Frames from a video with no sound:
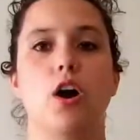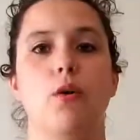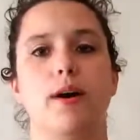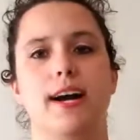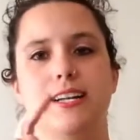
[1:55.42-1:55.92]

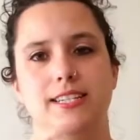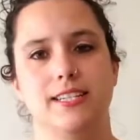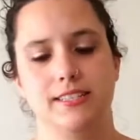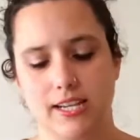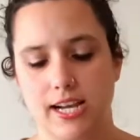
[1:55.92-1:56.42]
oh, I
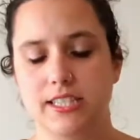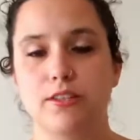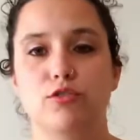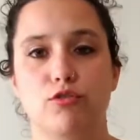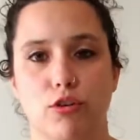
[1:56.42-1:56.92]
did
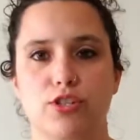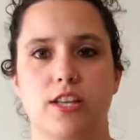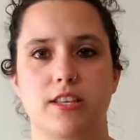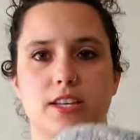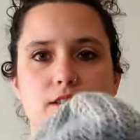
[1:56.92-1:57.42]

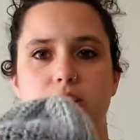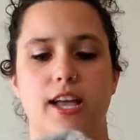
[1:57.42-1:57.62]
crochet the ears.